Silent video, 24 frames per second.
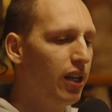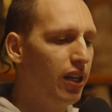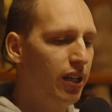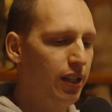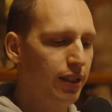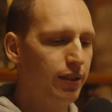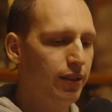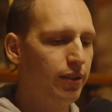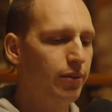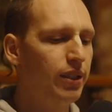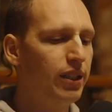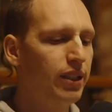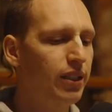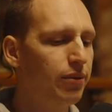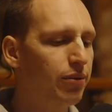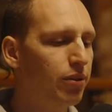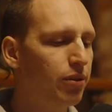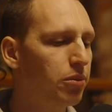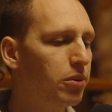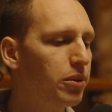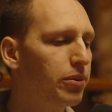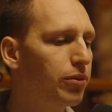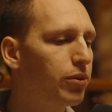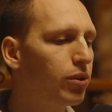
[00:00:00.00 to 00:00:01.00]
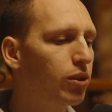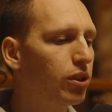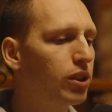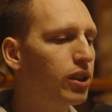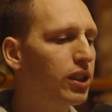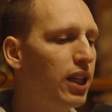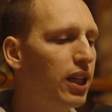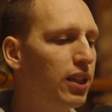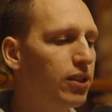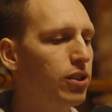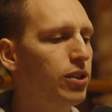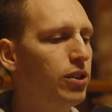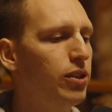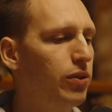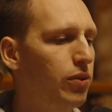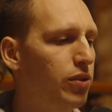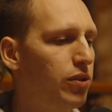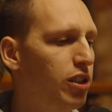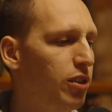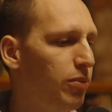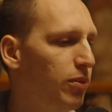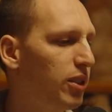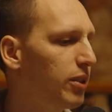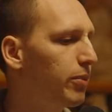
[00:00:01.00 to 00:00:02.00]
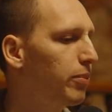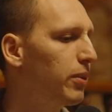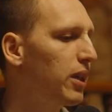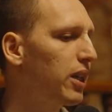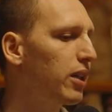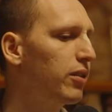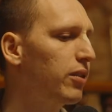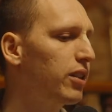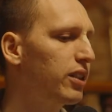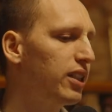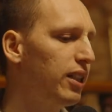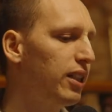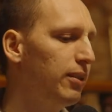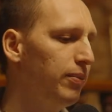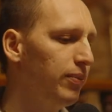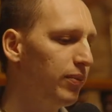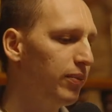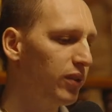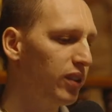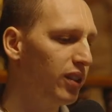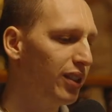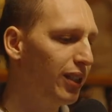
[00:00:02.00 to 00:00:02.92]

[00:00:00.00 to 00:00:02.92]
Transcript: We are reading from the fourth canto of Śrīmad-Bhāgavatam,